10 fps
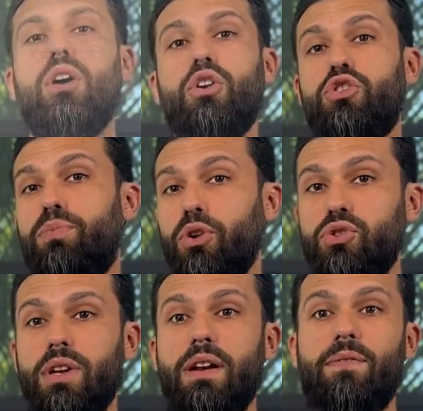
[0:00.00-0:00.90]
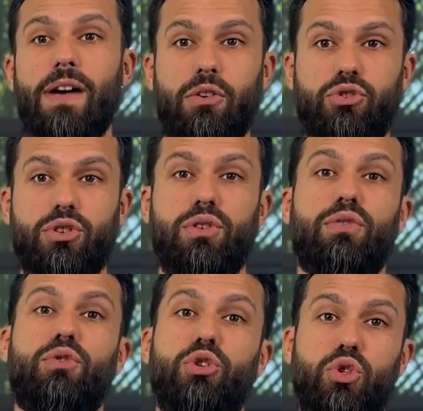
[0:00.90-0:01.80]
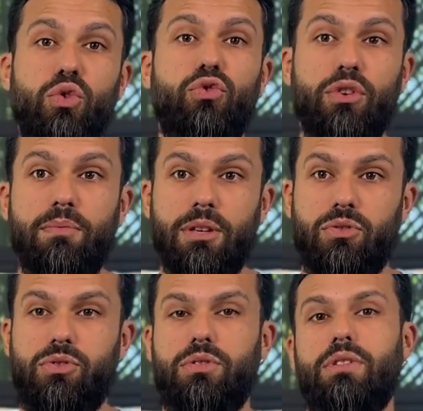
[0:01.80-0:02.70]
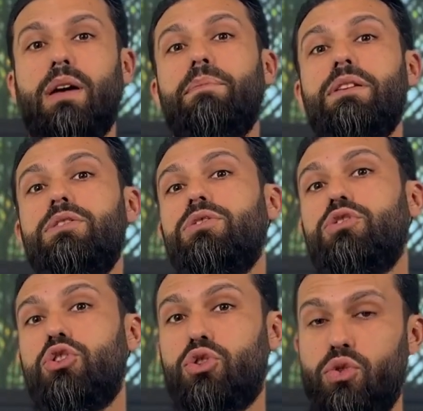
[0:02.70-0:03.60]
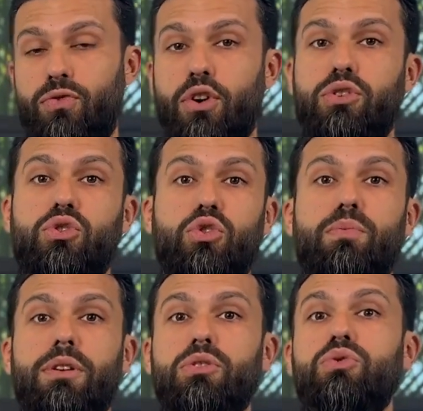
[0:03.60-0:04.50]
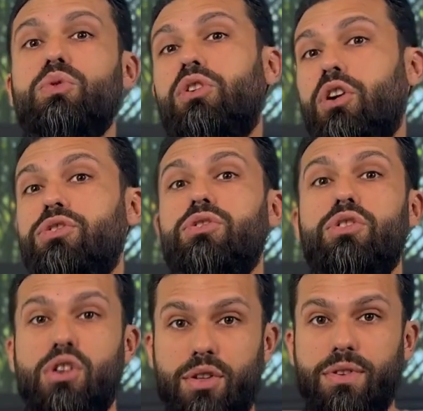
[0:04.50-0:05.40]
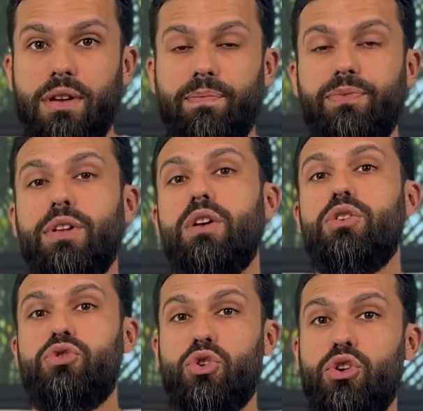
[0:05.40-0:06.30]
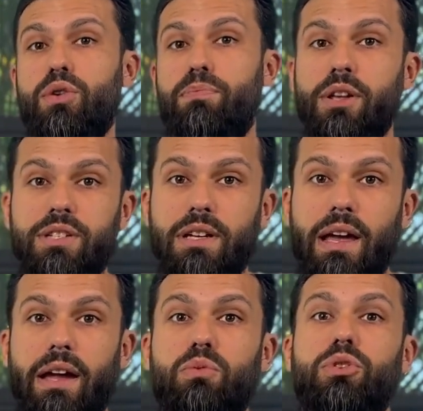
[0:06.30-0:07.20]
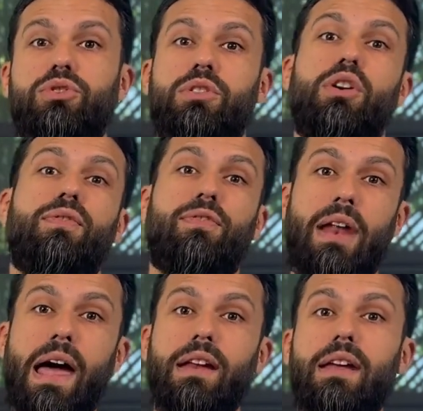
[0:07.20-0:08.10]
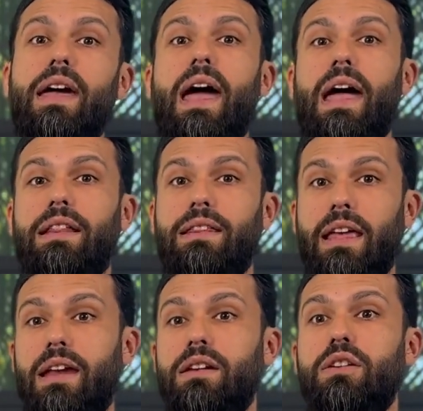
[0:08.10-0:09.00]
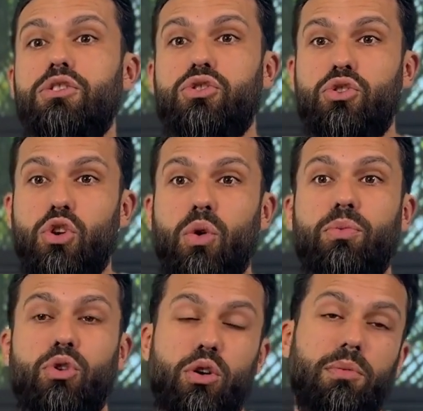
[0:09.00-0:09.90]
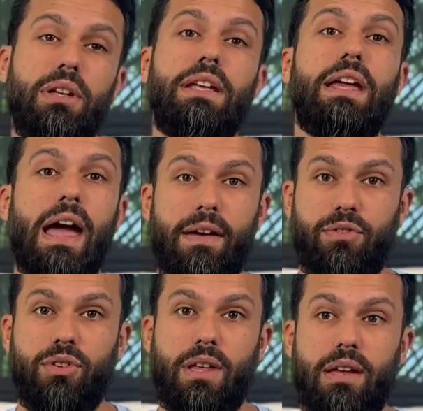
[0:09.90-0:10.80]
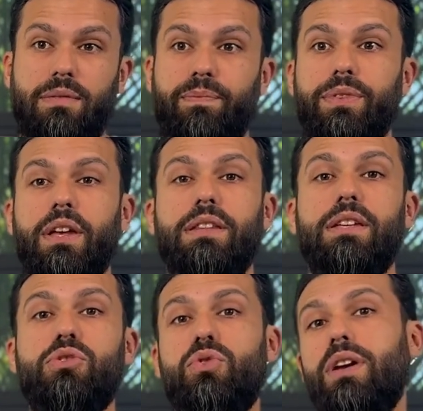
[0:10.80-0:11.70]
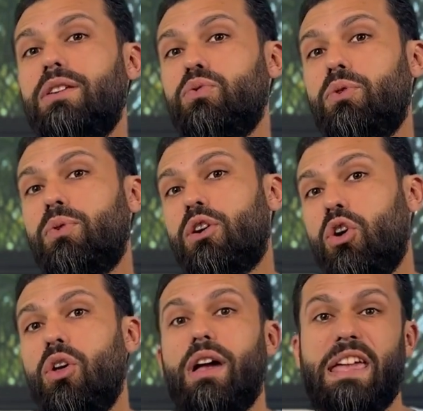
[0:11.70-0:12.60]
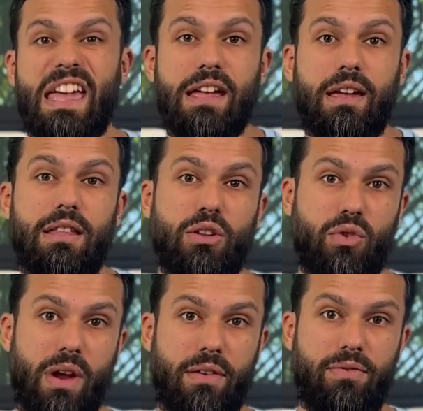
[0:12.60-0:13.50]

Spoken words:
Suppose you get a voucher for 2 free meals. That means your first 2 meals will cost you nothing. So your budget line will start flat and then slope normally after that. This creates what we call a kink in the graph.